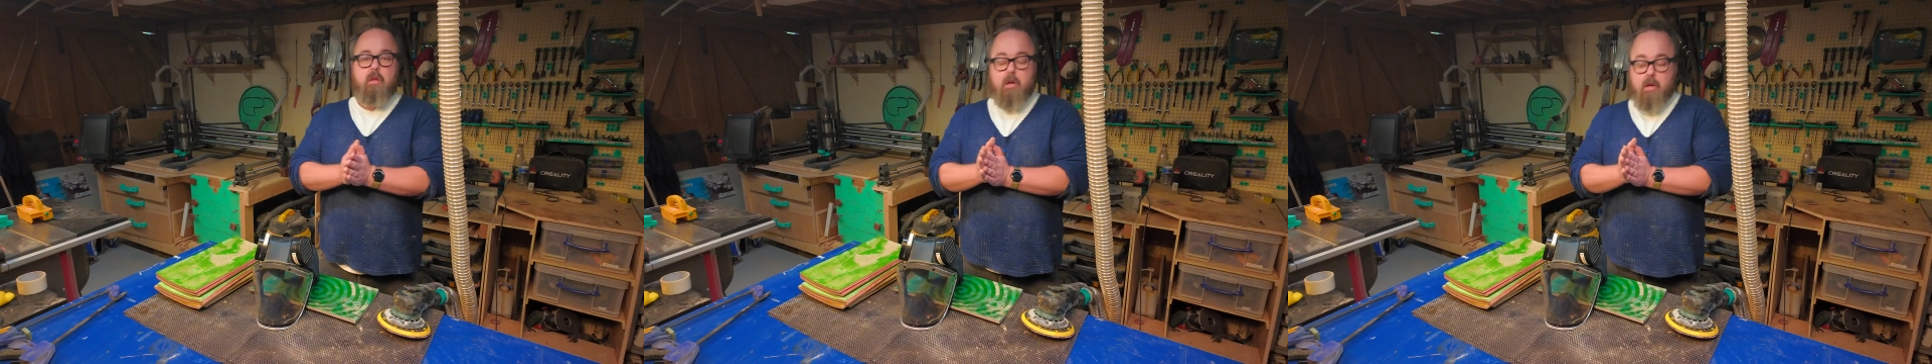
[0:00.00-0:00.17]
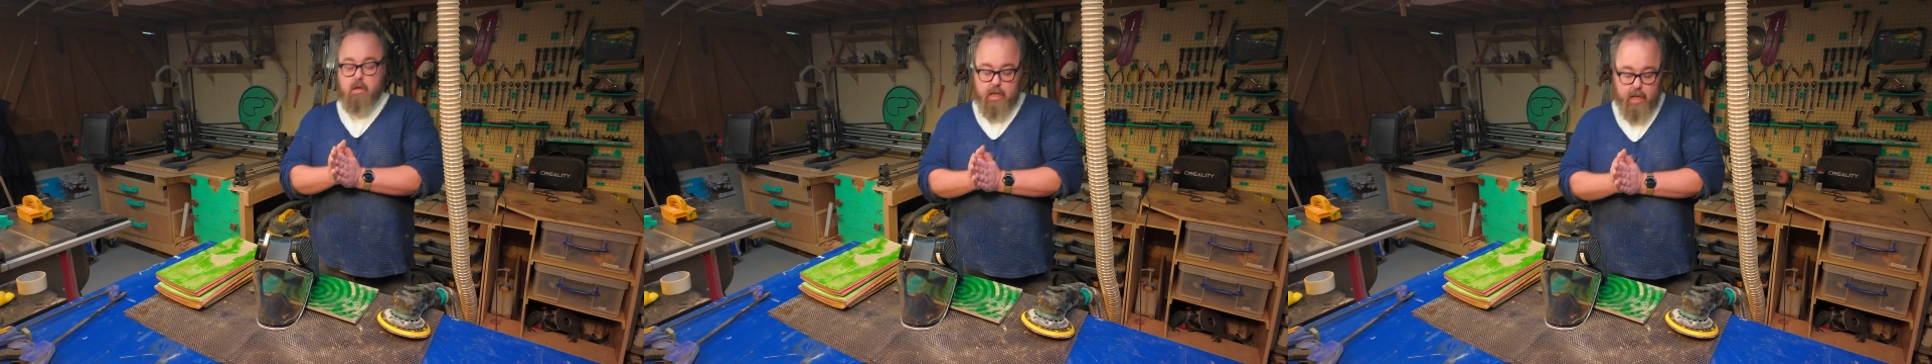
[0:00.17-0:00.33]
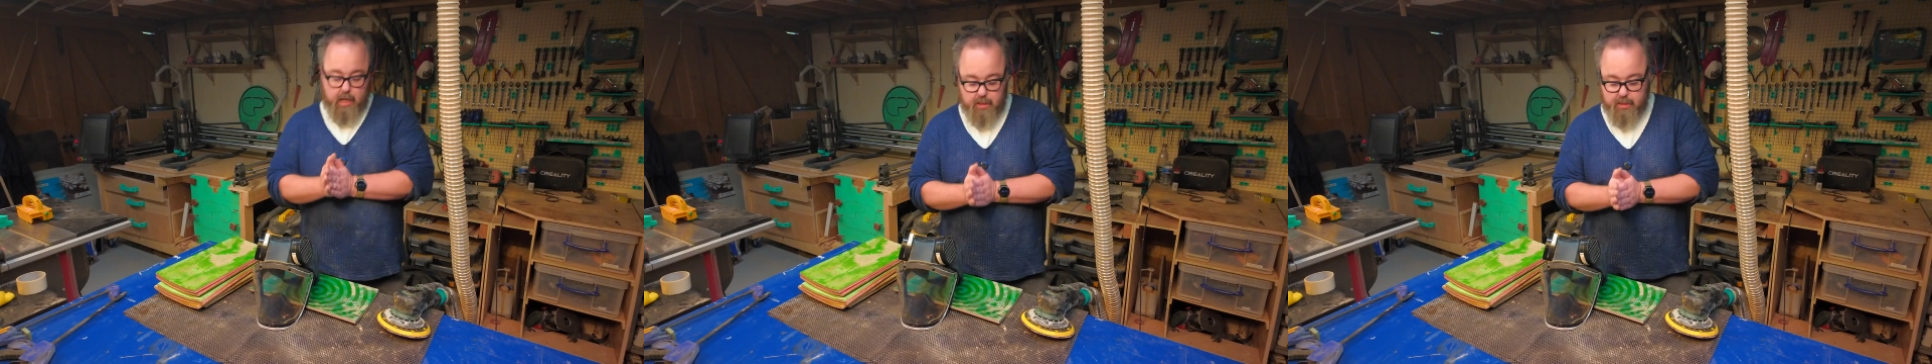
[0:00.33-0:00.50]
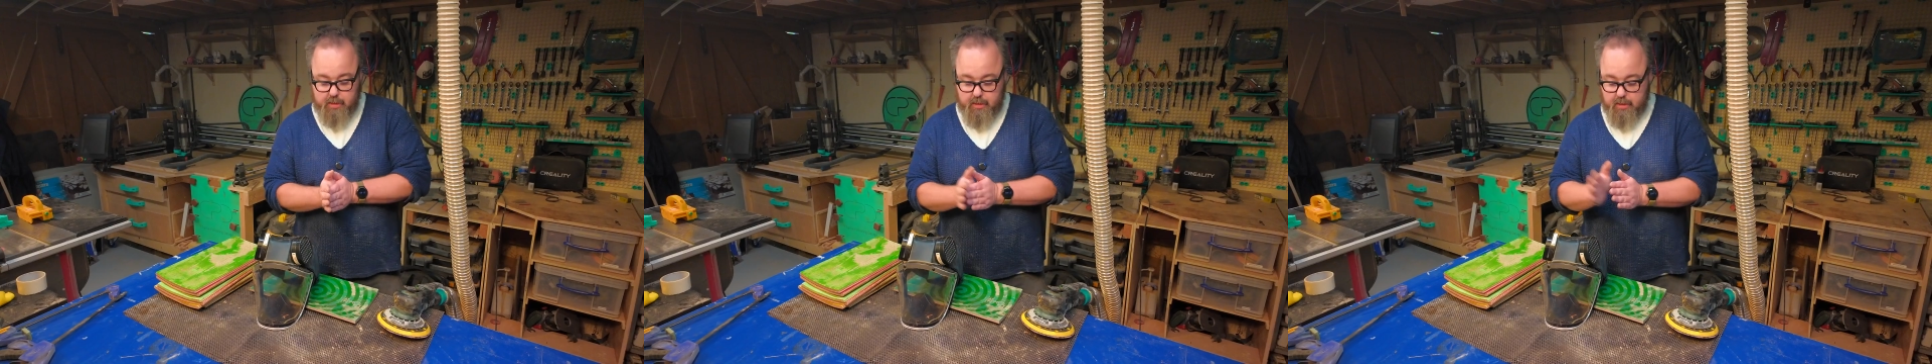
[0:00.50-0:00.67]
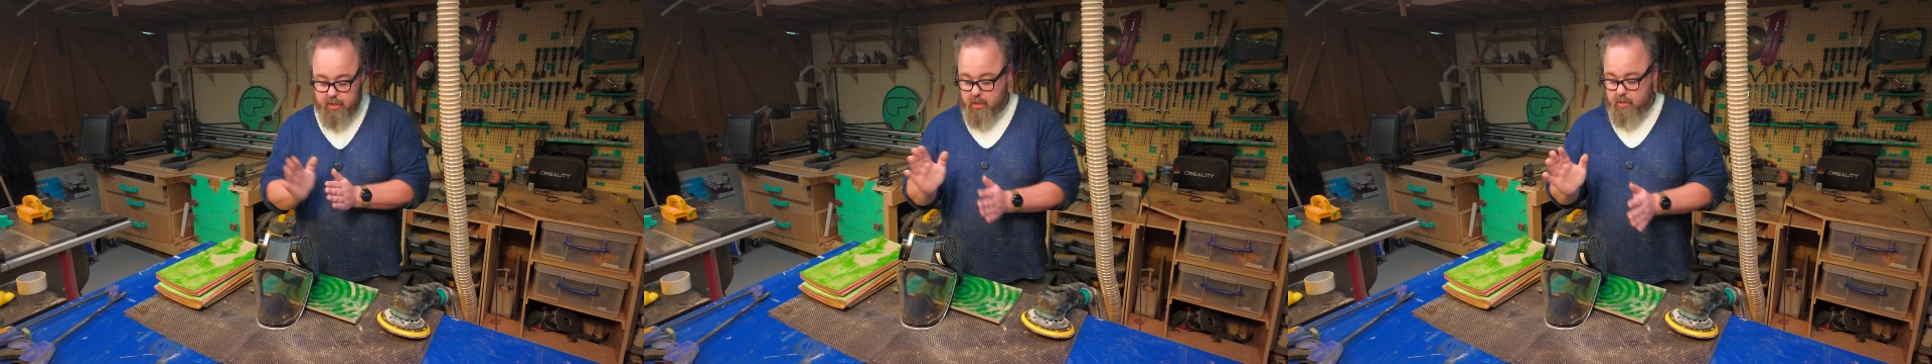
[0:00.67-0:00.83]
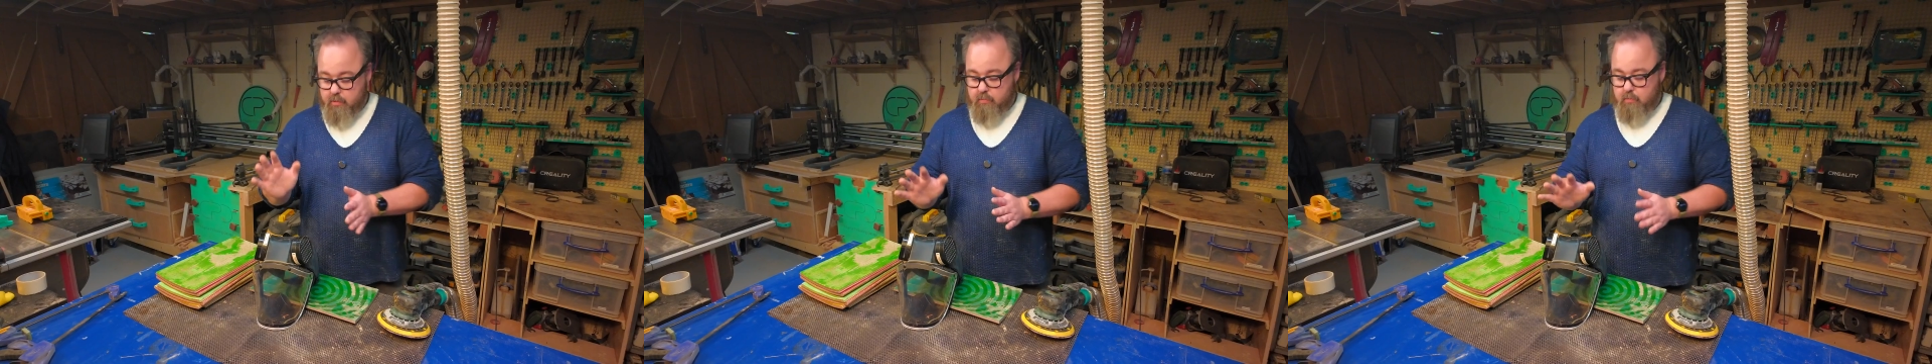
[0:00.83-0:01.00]
Okay,
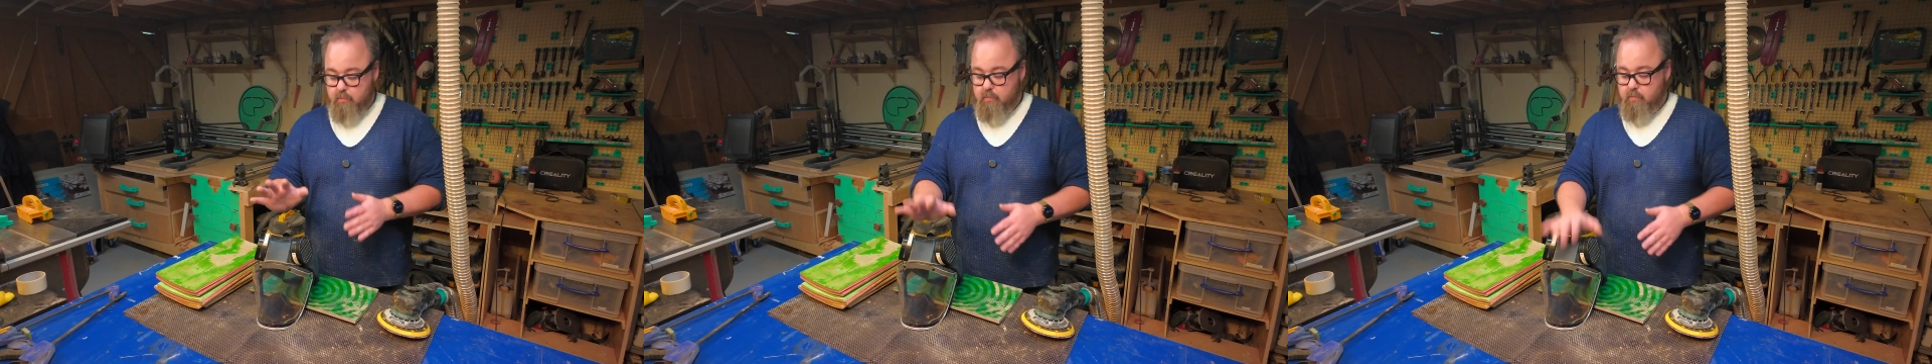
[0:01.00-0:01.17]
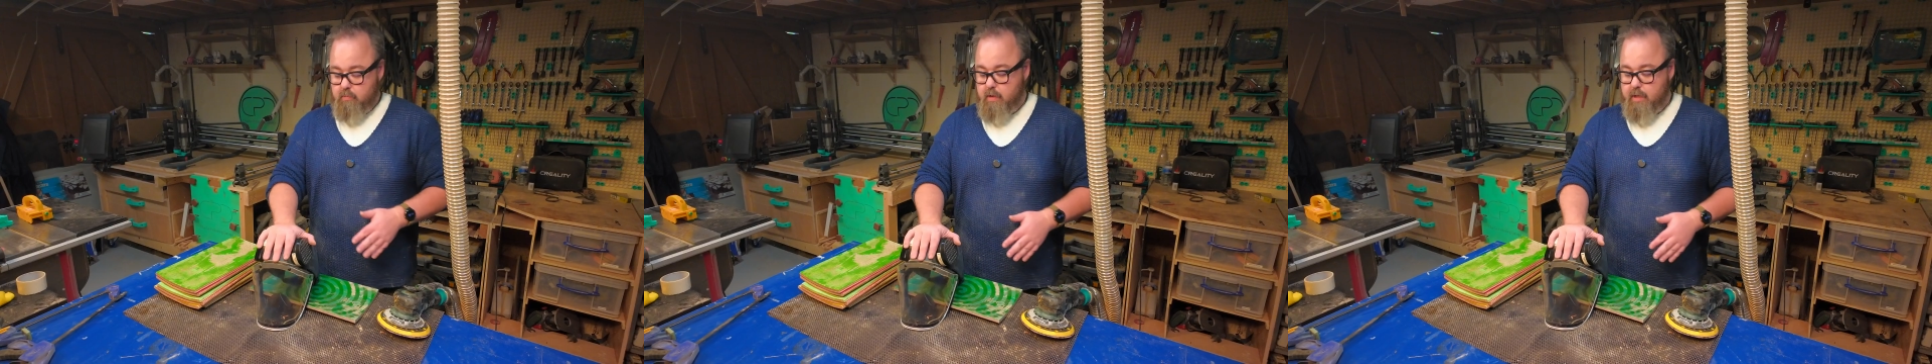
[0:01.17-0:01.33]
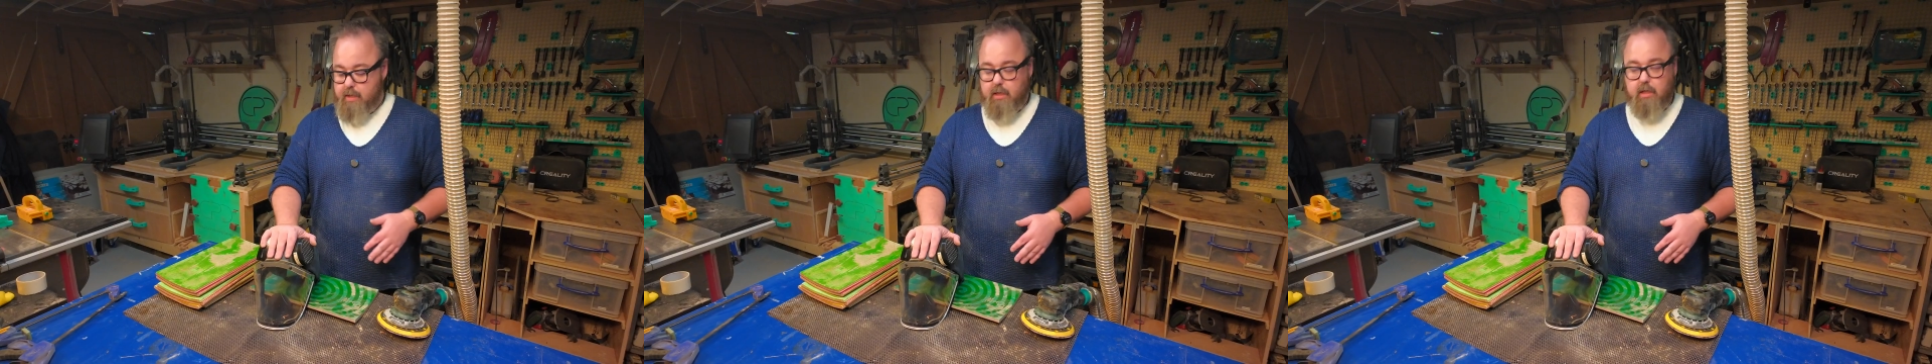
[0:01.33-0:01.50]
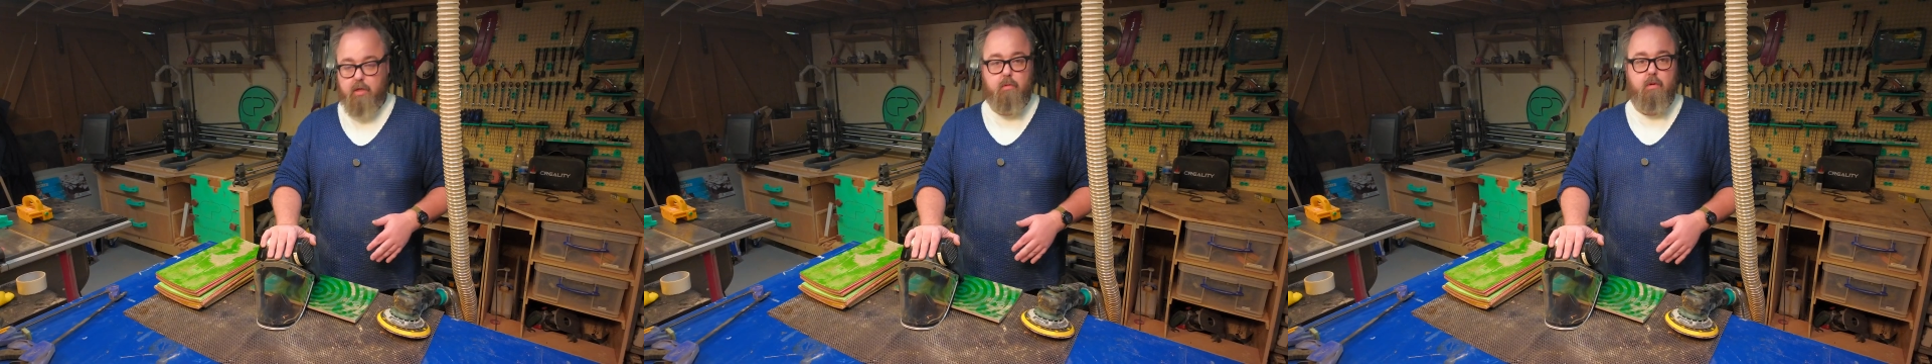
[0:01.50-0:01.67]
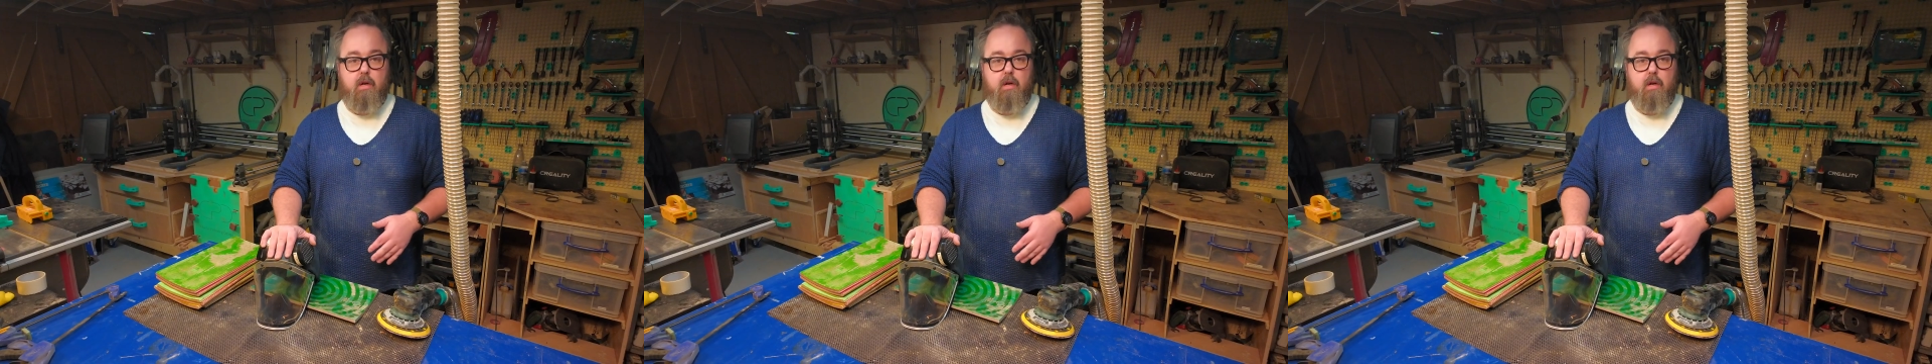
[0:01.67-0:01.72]
so when you